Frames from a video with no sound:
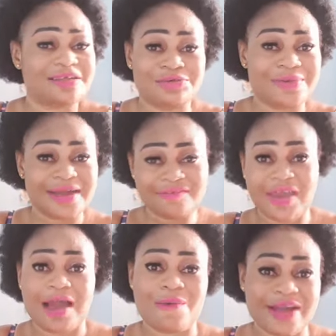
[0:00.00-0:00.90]
you want
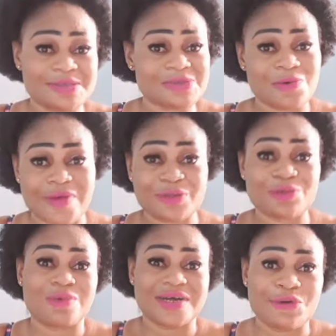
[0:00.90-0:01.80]
Fair and White So White,
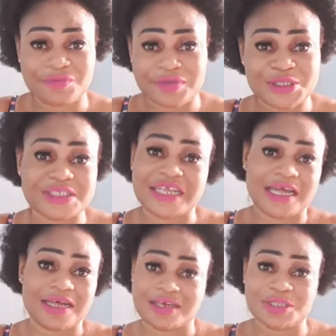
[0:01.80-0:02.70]
you want the original.